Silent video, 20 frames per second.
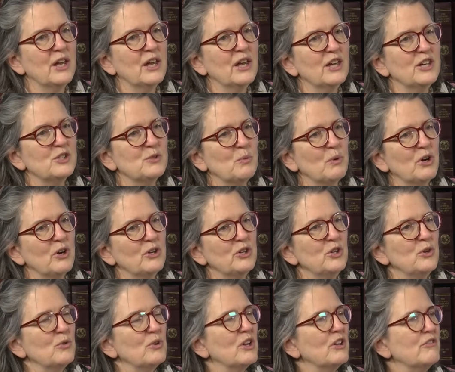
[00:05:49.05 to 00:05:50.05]
is where
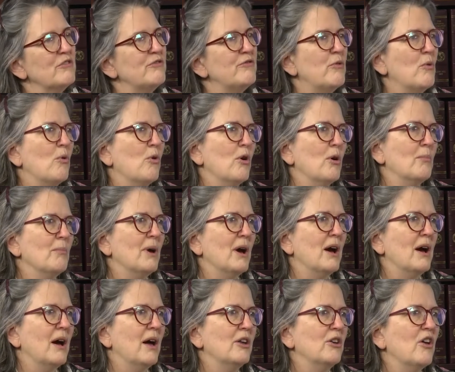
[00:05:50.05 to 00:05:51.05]
you can form
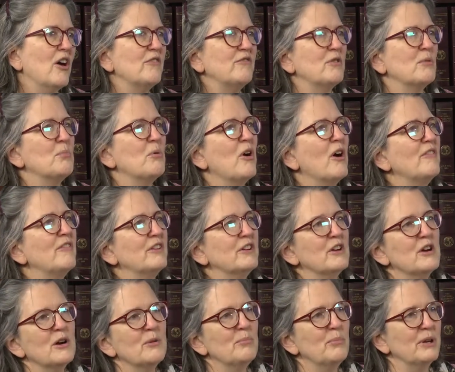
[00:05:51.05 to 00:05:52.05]
a not-for-profit
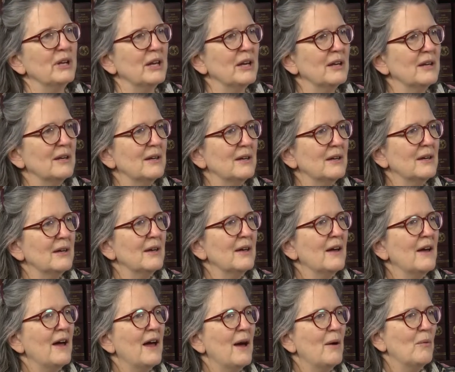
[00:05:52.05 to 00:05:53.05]
company
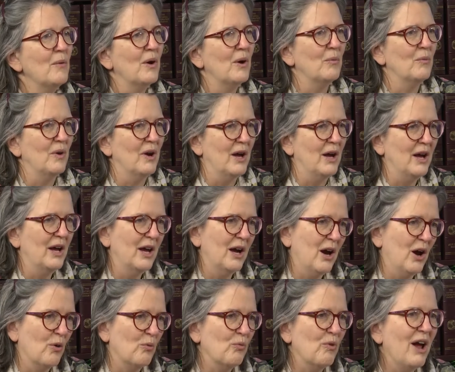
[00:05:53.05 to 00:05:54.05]

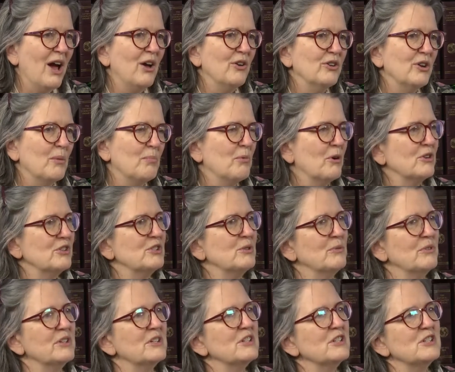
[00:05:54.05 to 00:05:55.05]
around a person
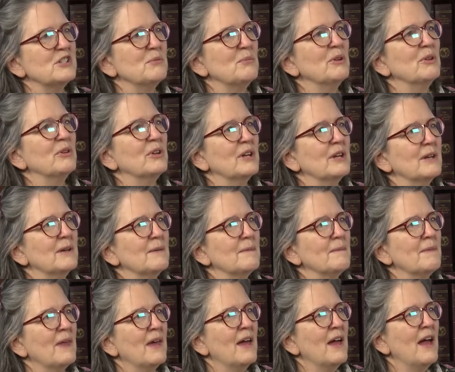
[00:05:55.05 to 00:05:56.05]
with a disability.
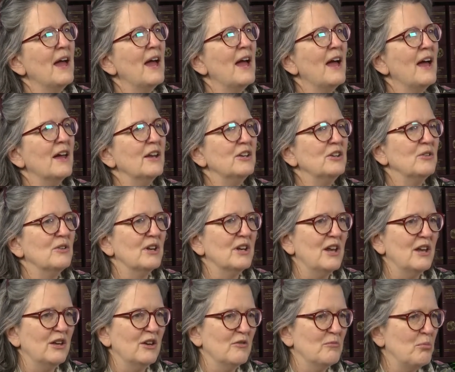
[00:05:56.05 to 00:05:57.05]
And you
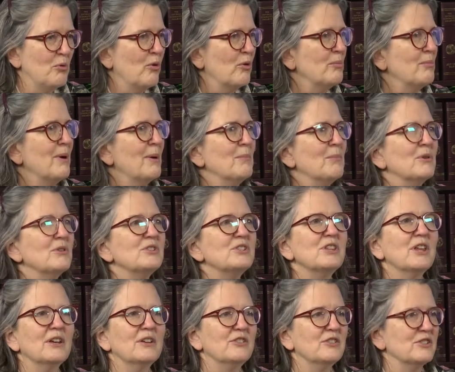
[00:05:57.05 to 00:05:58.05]
have board members
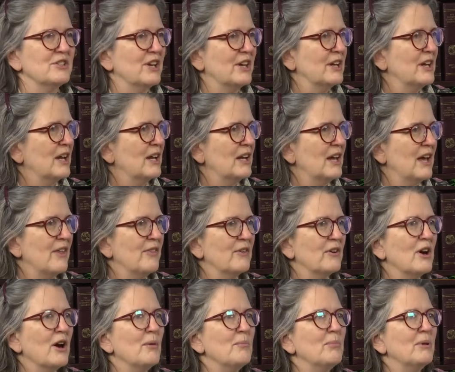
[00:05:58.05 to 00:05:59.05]
that, just like any other
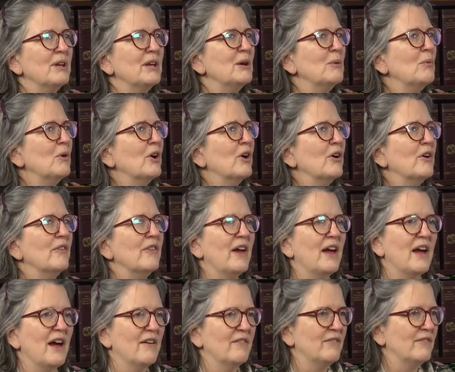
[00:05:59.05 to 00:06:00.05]
company, where they
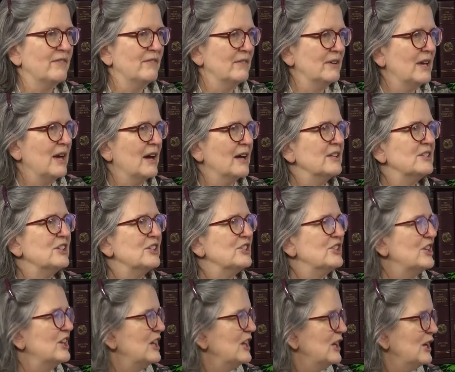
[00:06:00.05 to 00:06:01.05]
have, it's a
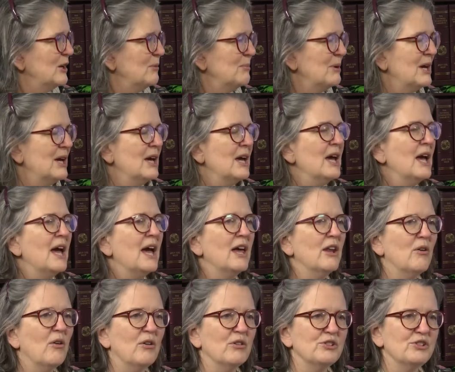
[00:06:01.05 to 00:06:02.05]
team,
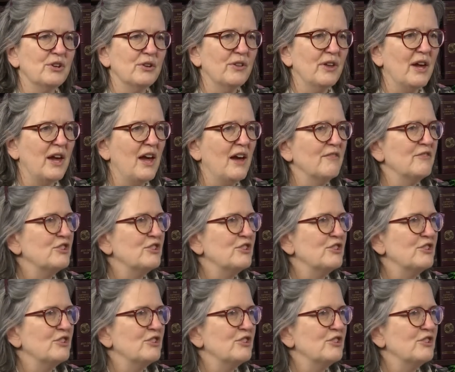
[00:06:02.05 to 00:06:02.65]
and also they have